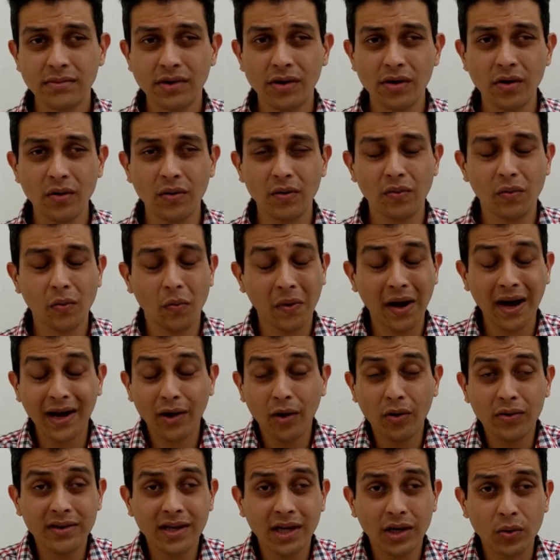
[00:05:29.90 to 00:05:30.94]
No. Why
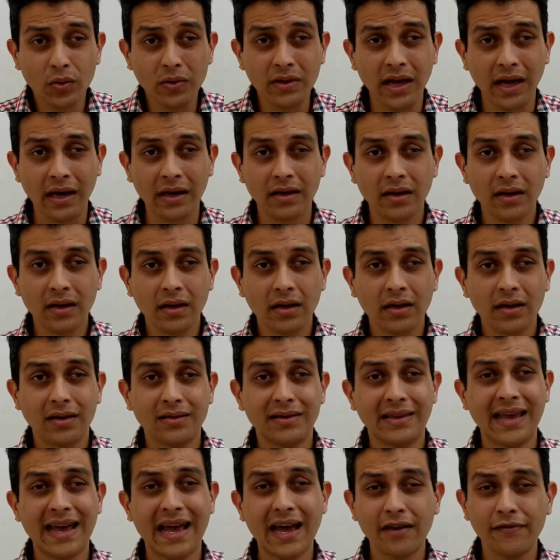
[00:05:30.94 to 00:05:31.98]
don't they do that?
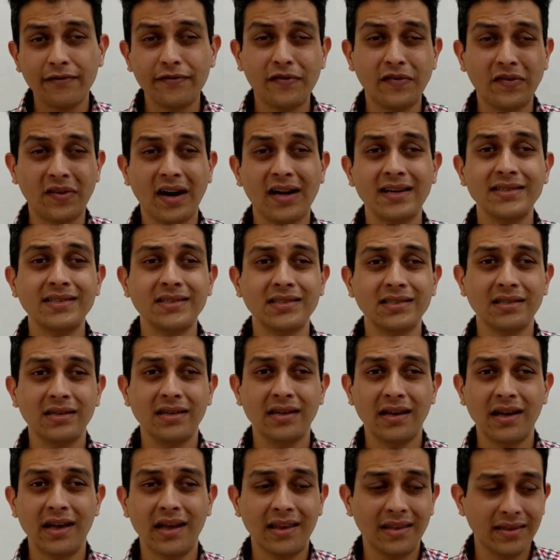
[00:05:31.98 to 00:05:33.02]
They have trust
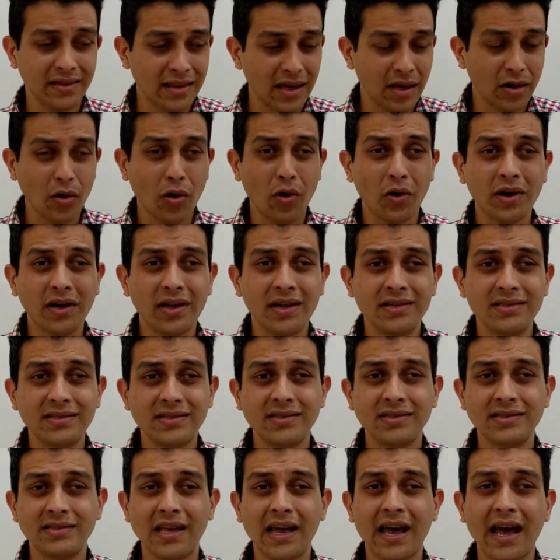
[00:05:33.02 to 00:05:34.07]
in their
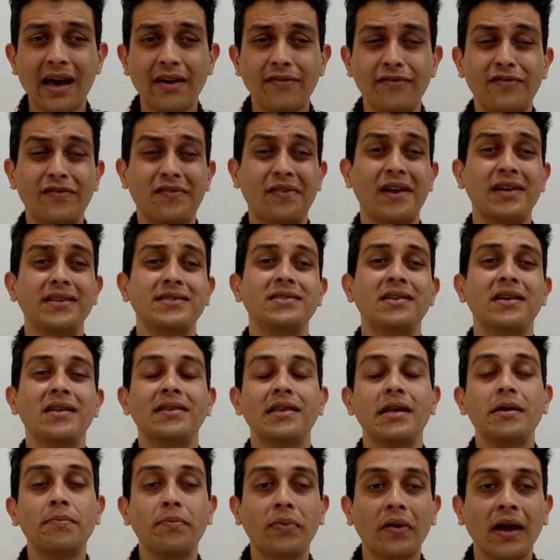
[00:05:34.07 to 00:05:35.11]
audience, they have trust in
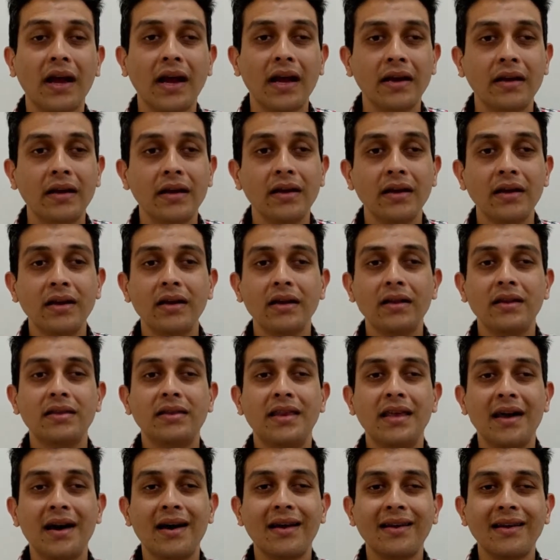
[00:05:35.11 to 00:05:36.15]
their brand.
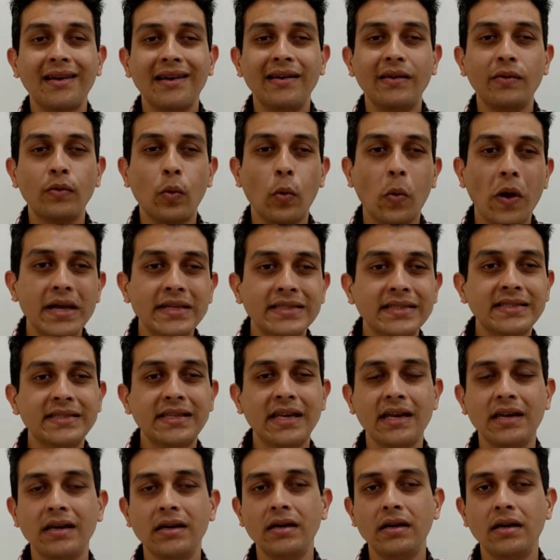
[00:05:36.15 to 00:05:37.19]
They are
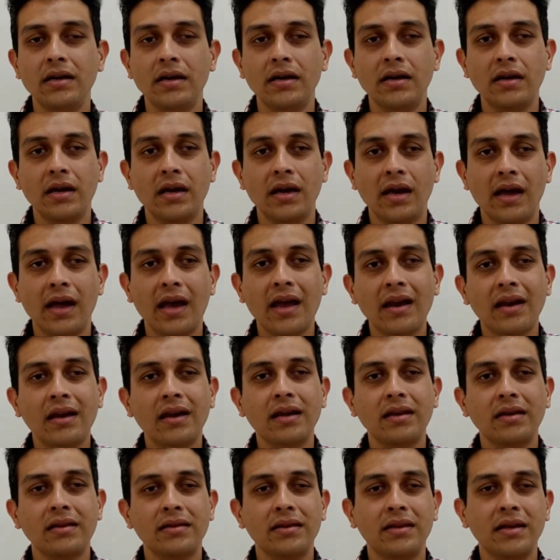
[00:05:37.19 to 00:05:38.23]
investing
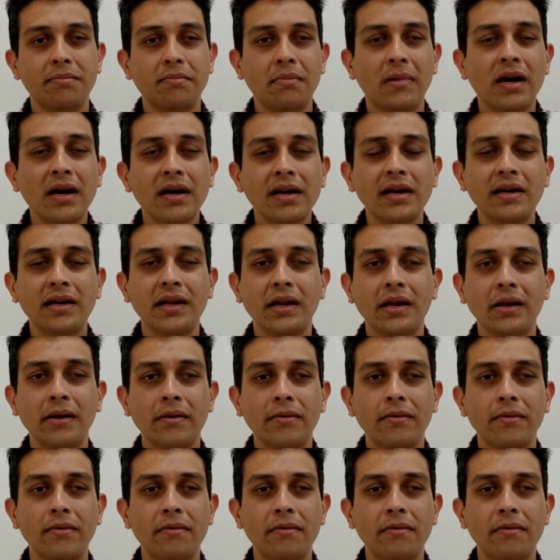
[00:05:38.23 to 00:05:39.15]
in the marketing.